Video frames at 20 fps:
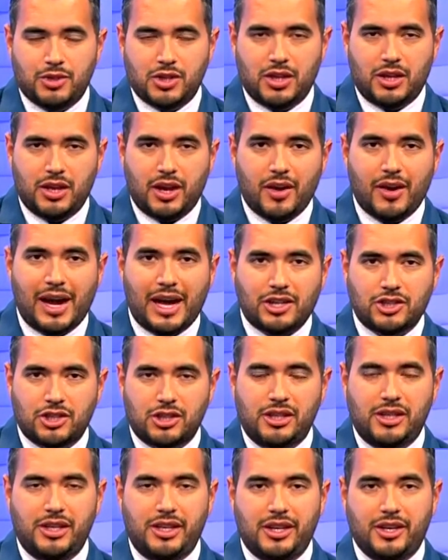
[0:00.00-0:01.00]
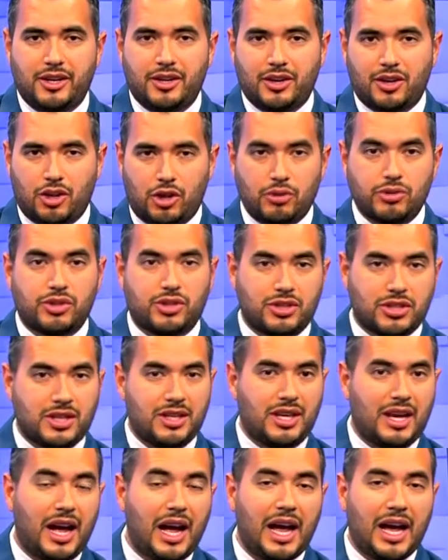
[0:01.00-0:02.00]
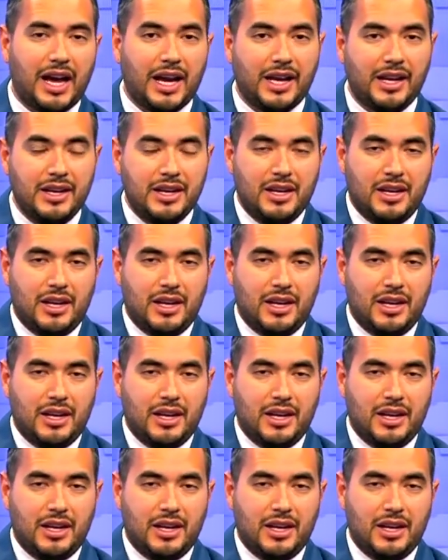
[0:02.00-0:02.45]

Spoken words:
they're actually near closer to the eye